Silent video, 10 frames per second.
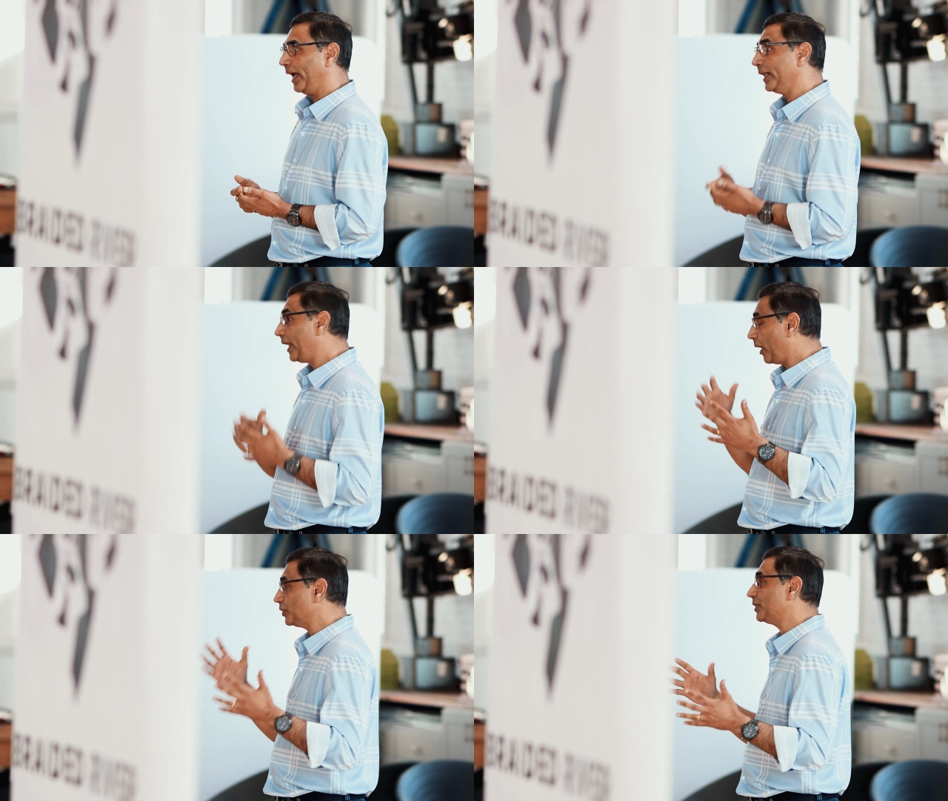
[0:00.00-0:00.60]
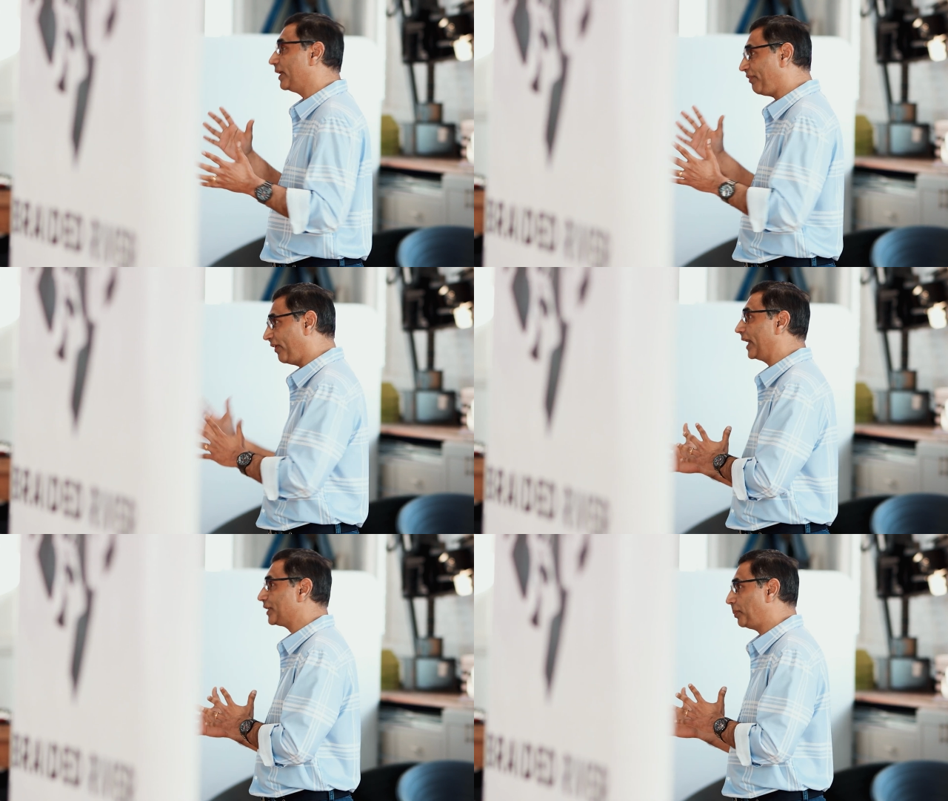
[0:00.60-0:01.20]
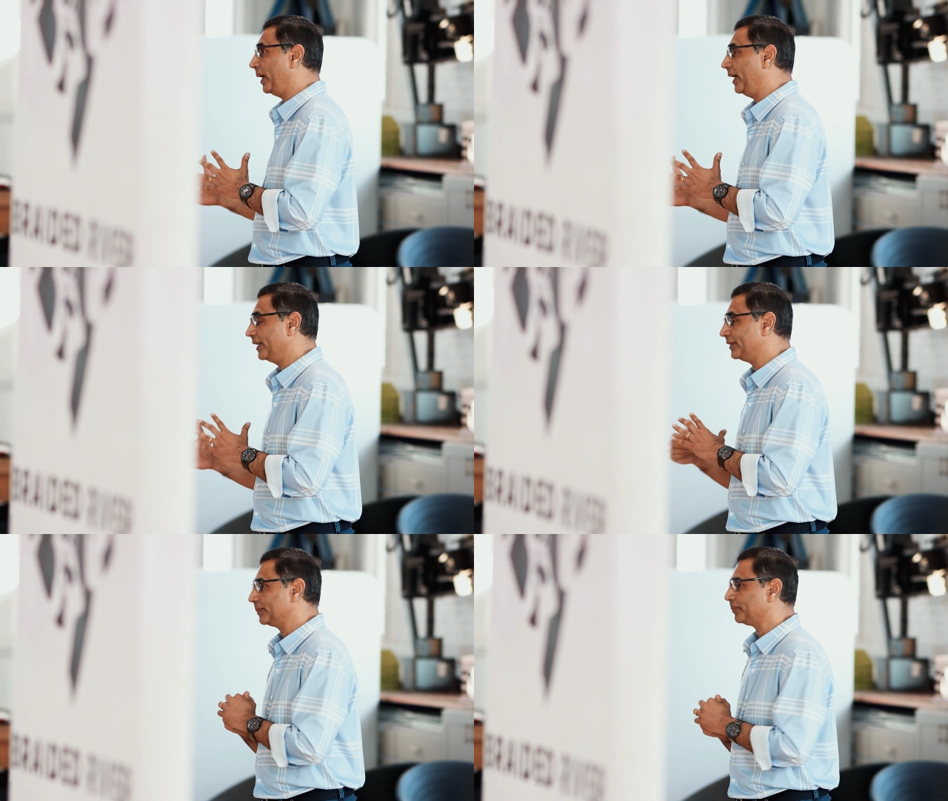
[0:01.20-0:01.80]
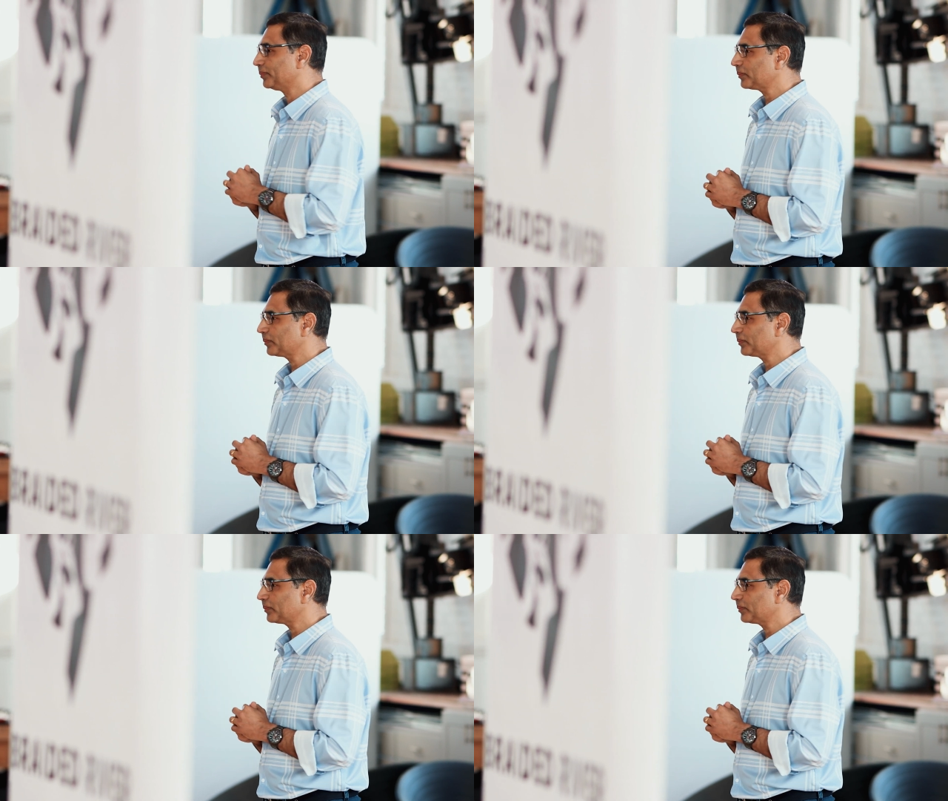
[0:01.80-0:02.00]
And that was a different experience.